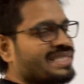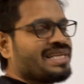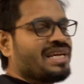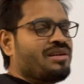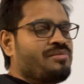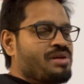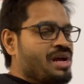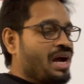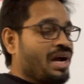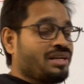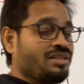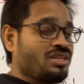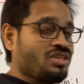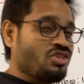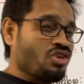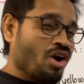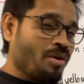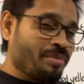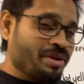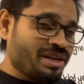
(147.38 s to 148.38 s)
can be either
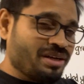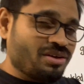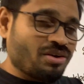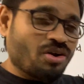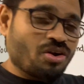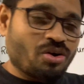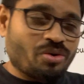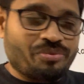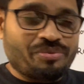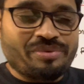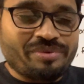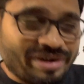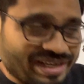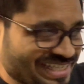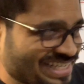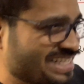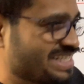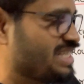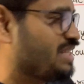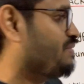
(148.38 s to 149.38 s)
dominant or
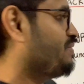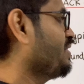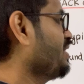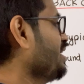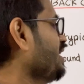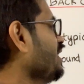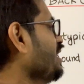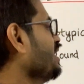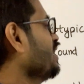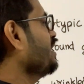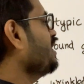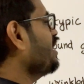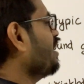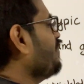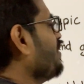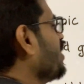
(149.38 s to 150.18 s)
recessive. Here we